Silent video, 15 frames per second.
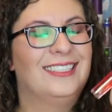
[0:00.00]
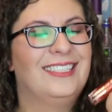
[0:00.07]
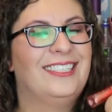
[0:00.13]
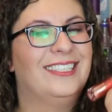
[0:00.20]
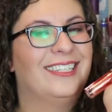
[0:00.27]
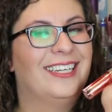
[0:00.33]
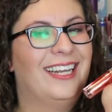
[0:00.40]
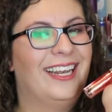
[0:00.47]

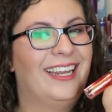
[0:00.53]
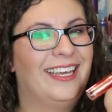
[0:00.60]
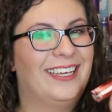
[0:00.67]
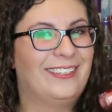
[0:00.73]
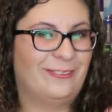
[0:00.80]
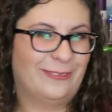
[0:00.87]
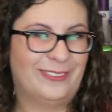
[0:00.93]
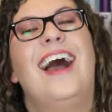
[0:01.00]
you're gonna
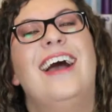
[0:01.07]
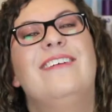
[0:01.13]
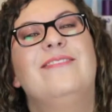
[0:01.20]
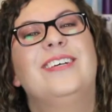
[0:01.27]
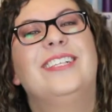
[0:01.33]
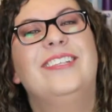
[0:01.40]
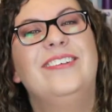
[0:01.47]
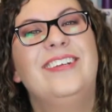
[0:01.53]
love. I've
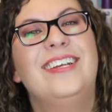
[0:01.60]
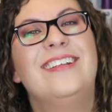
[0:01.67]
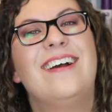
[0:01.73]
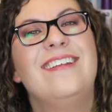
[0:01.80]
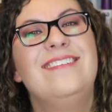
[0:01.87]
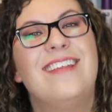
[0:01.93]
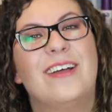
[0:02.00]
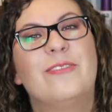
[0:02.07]
included
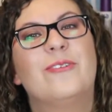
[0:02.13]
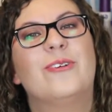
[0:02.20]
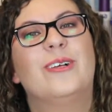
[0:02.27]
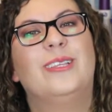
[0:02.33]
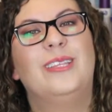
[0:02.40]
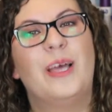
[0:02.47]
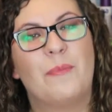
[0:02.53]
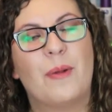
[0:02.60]
another
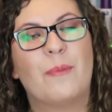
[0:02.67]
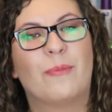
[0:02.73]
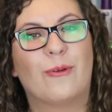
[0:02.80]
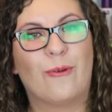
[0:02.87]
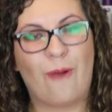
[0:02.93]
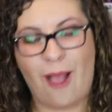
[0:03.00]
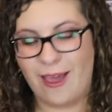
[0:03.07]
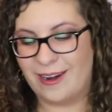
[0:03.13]
lip
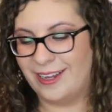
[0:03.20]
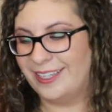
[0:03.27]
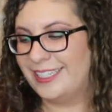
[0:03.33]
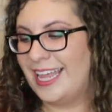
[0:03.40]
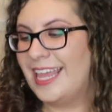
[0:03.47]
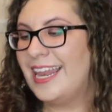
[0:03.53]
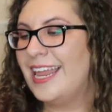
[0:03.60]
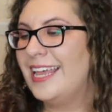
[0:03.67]

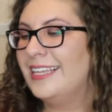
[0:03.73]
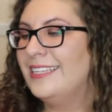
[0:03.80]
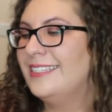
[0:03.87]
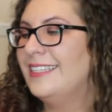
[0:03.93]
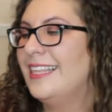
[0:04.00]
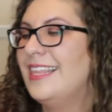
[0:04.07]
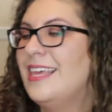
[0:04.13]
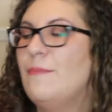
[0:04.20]
product. It
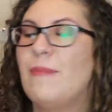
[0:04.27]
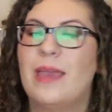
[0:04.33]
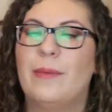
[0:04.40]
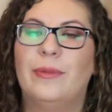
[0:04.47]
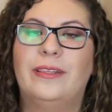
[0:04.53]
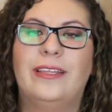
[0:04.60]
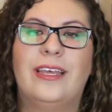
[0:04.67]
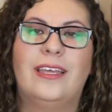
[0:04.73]
is the
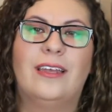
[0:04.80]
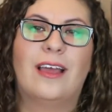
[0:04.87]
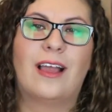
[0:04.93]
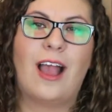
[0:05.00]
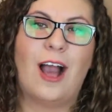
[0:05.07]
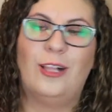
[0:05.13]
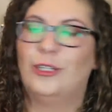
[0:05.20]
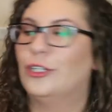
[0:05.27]
Maybelline
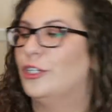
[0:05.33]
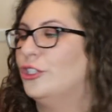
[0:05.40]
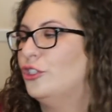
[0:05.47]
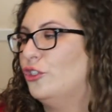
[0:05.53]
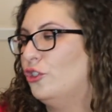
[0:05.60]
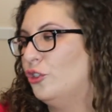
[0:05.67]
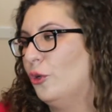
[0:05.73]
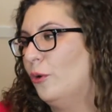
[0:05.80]

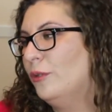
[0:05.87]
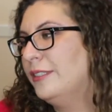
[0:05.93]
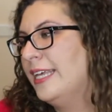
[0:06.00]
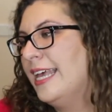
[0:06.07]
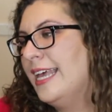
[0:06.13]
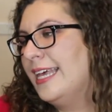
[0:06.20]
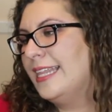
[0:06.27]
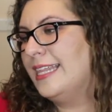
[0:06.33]
Color Jolt.
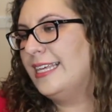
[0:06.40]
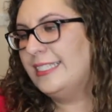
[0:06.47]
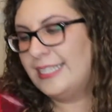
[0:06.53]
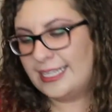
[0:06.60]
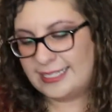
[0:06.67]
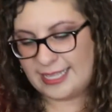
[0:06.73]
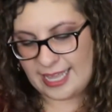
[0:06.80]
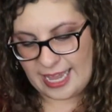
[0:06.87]
This
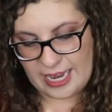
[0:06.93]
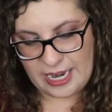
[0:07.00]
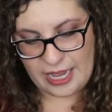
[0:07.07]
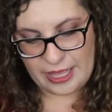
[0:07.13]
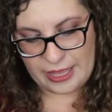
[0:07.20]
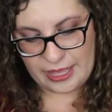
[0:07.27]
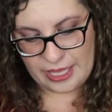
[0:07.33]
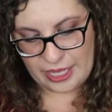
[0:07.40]
is
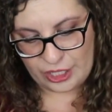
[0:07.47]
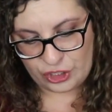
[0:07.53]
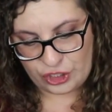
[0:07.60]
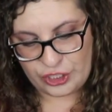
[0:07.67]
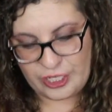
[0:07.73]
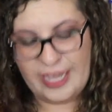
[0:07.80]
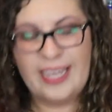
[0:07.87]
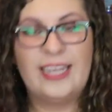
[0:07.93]
in the
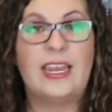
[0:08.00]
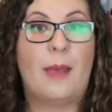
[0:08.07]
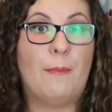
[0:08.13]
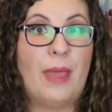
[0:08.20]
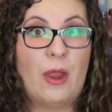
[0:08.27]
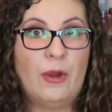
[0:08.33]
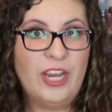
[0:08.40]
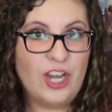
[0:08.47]
shade
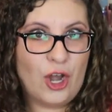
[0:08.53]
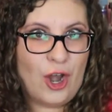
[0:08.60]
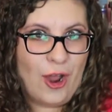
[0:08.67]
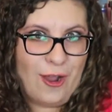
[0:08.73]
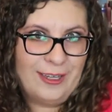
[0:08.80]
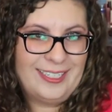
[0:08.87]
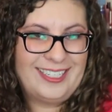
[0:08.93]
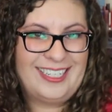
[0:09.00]
Very
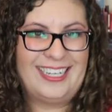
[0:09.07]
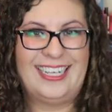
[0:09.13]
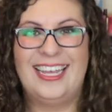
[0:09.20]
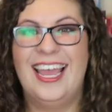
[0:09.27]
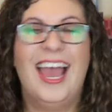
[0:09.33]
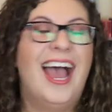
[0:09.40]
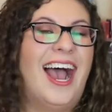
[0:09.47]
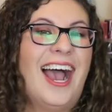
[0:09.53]

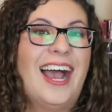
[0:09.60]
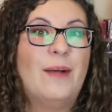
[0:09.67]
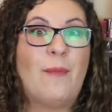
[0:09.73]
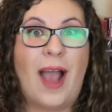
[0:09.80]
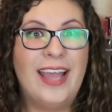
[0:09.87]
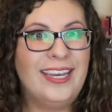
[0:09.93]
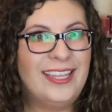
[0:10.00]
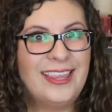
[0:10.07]
Naughty.
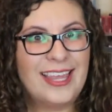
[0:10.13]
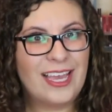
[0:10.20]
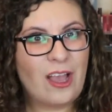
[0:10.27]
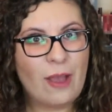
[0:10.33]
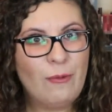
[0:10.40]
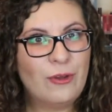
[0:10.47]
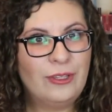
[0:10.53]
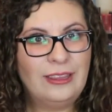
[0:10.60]
I didn't think
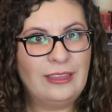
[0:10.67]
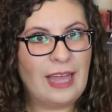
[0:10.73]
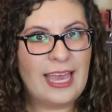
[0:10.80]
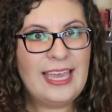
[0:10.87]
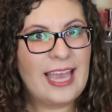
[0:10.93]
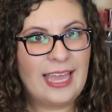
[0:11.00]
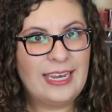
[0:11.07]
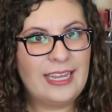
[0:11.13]
I would
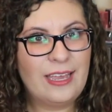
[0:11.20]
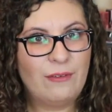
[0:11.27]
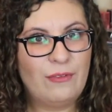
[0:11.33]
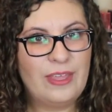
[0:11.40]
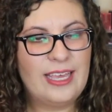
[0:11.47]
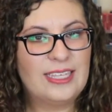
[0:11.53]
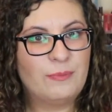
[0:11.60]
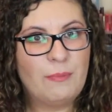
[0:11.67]
like any of
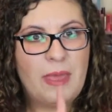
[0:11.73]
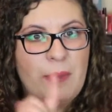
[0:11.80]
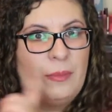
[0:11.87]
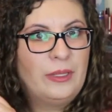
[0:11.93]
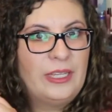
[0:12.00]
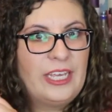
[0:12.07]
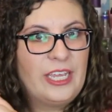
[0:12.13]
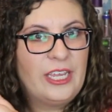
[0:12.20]
these
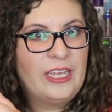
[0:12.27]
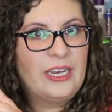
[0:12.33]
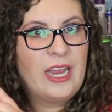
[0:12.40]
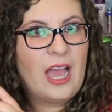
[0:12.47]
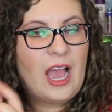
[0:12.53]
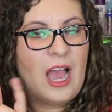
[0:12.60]
Maybelline